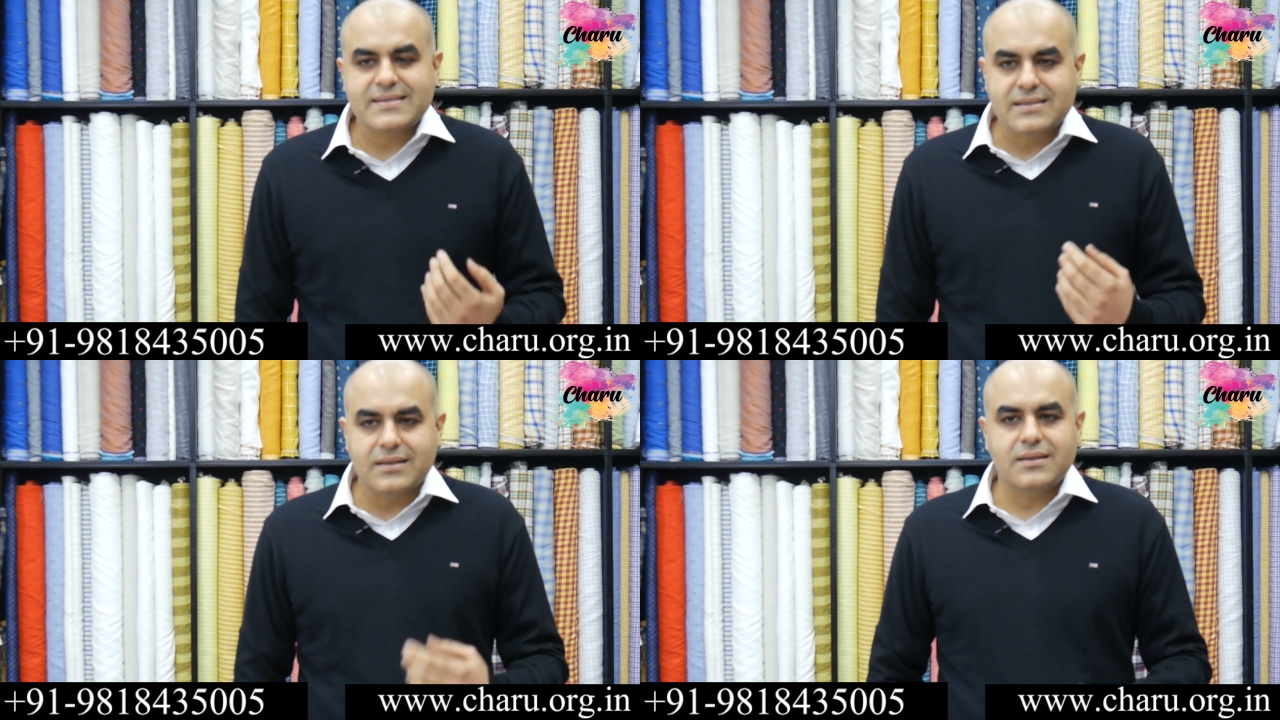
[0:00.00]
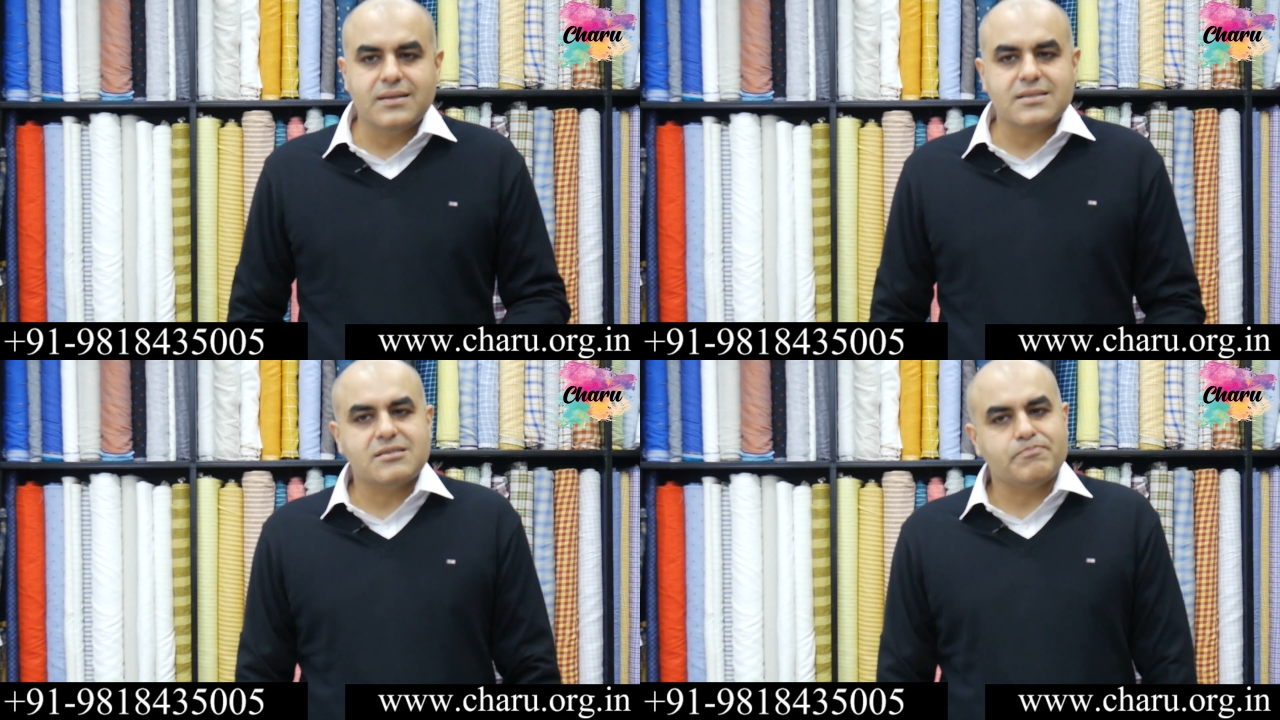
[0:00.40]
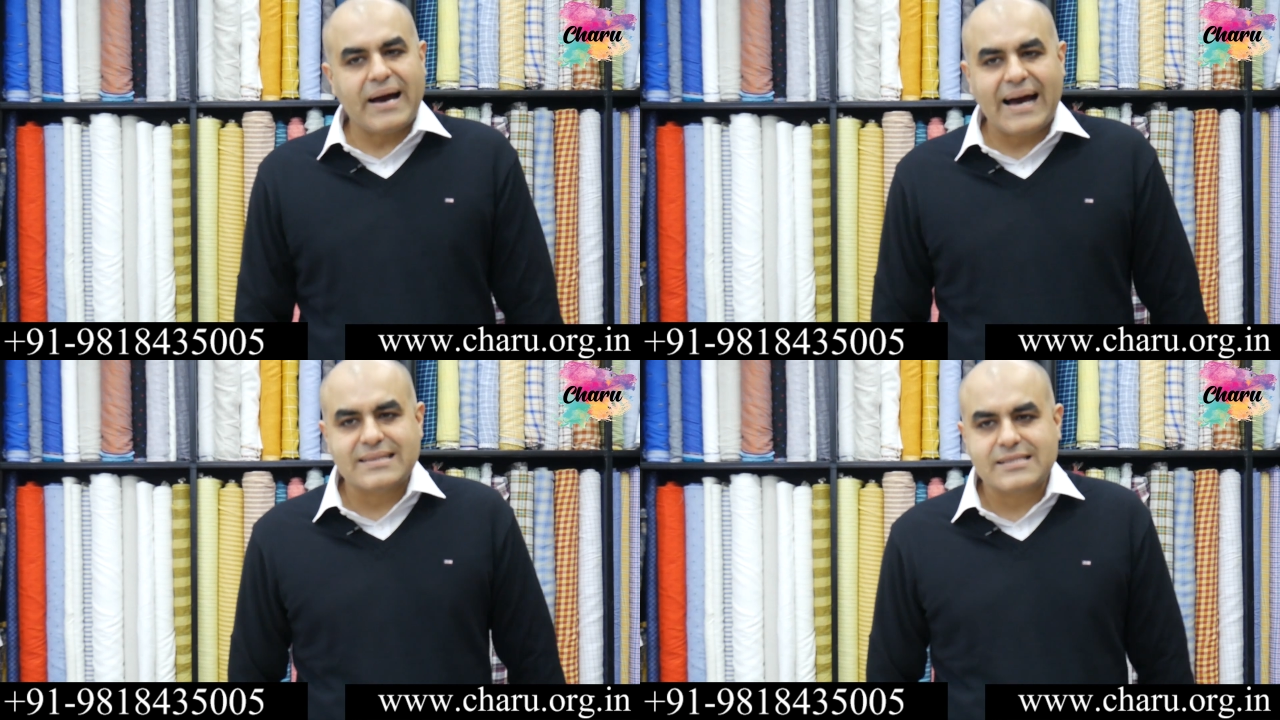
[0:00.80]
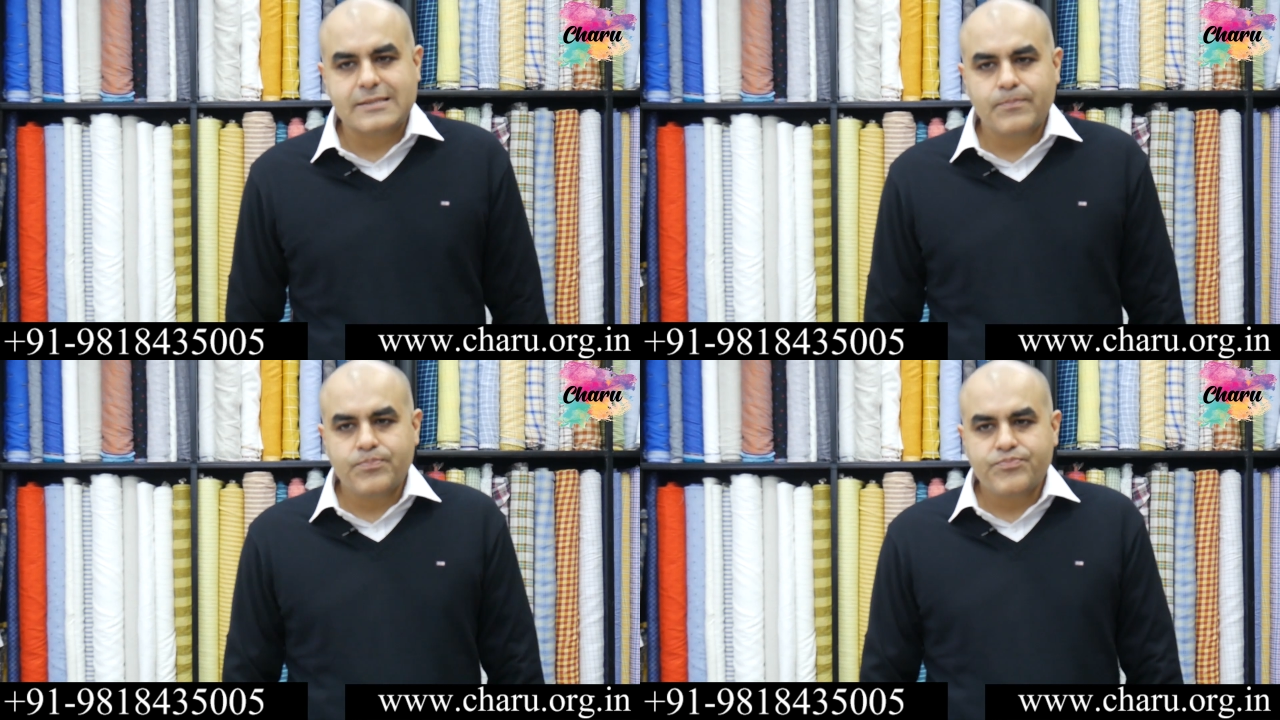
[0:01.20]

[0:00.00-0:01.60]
skirts, pants,